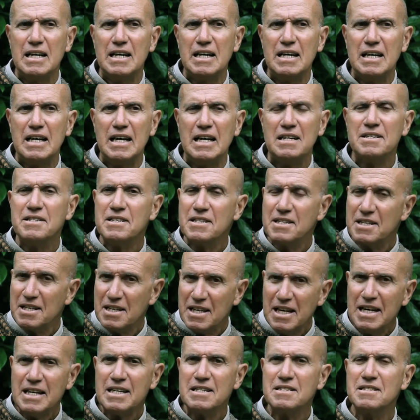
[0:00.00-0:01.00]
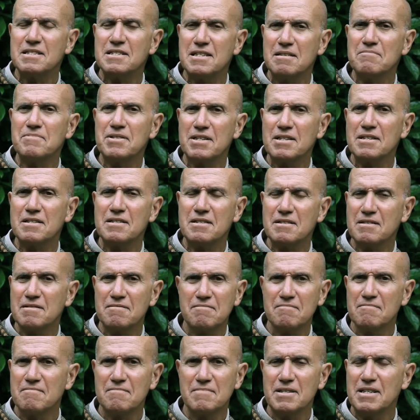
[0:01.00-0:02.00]
And he realized something
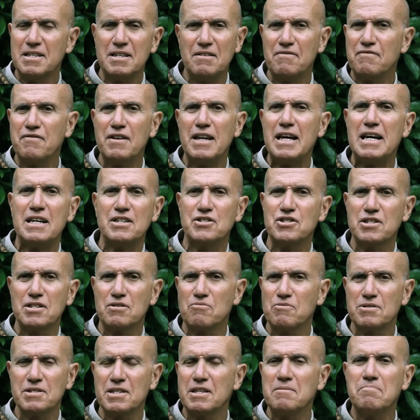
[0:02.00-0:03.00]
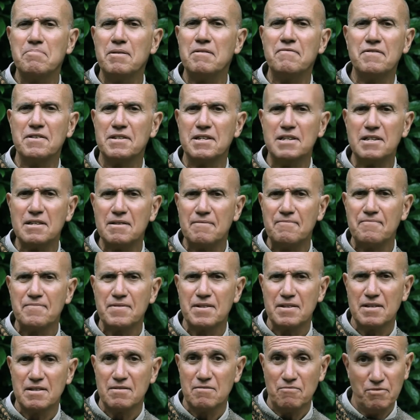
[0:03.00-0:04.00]
in a flash, it was an epiphany,
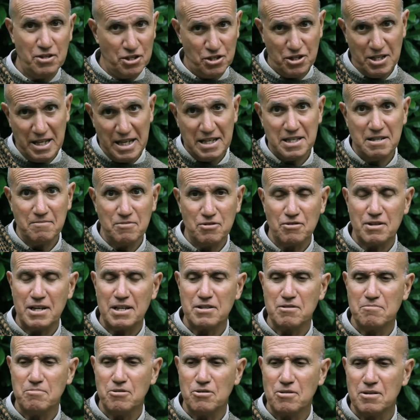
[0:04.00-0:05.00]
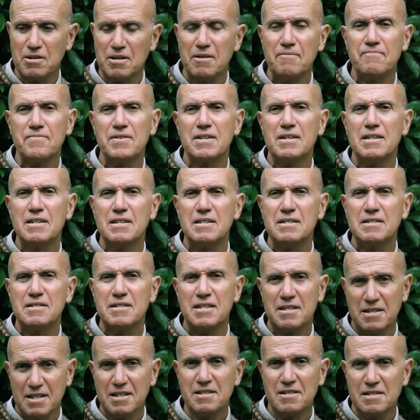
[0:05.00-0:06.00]
which led him to write the book,
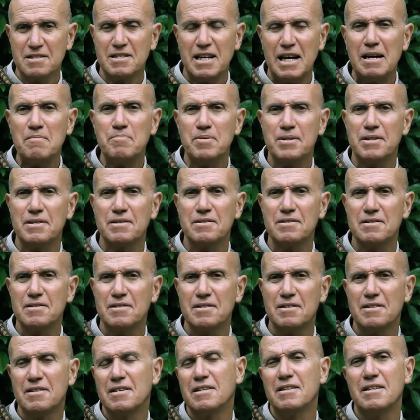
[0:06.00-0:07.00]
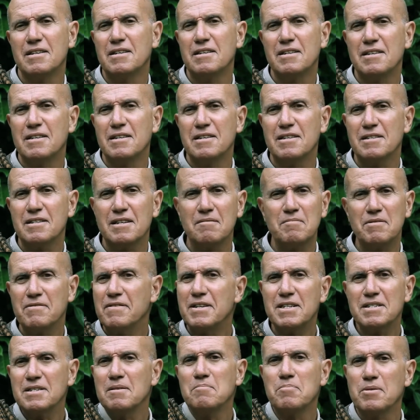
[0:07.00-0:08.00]
that this is happiness. It can be very
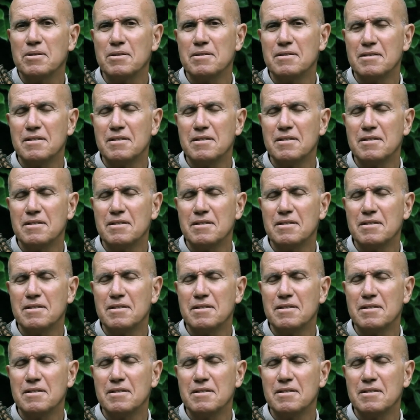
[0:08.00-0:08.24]
simple.